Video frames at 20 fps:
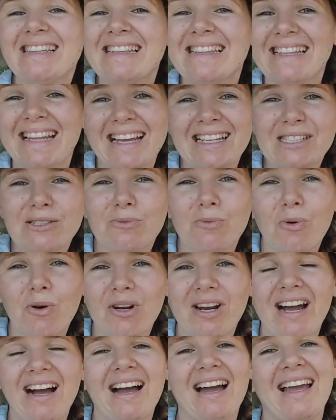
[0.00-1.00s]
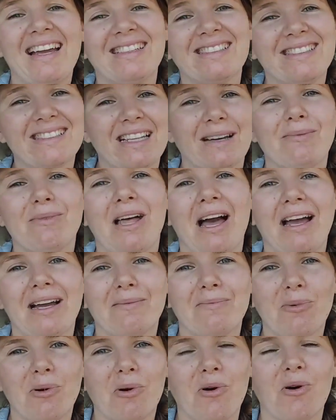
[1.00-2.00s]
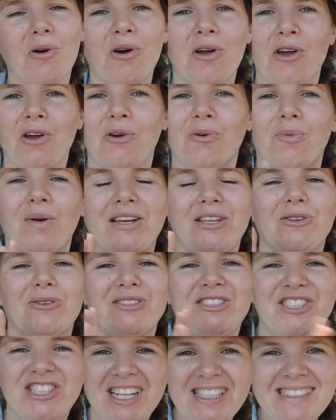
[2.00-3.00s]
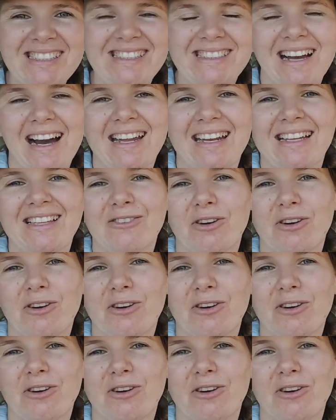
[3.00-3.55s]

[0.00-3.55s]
less water and some like more, when you're just starting